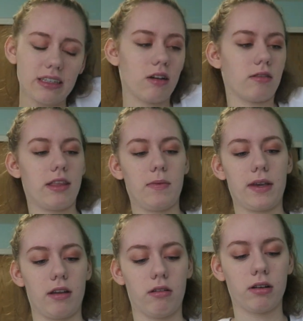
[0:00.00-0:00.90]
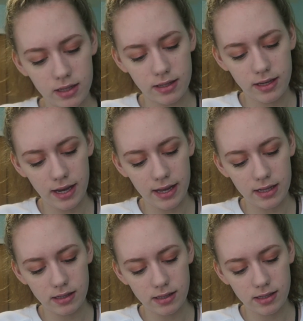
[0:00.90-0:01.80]
Oh, there we go.
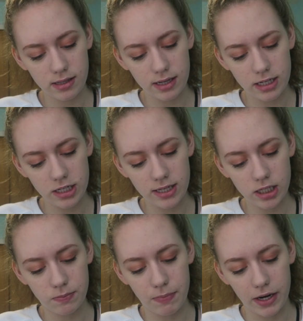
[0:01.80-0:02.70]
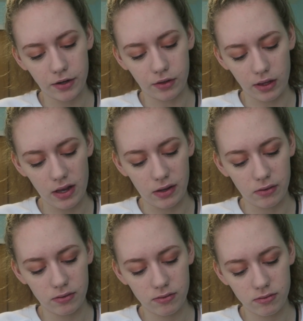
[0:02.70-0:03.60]
Intense. It just says Bare
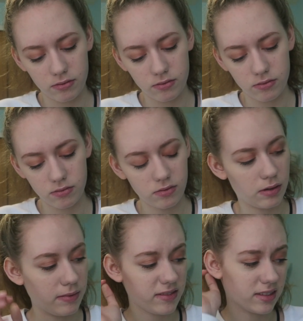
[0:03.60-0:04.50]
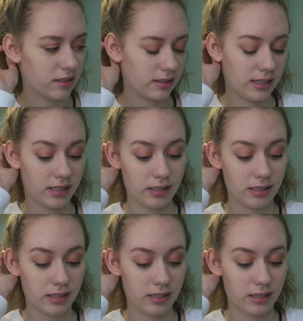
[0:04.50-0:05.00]
Glow. I'm gonna have to look that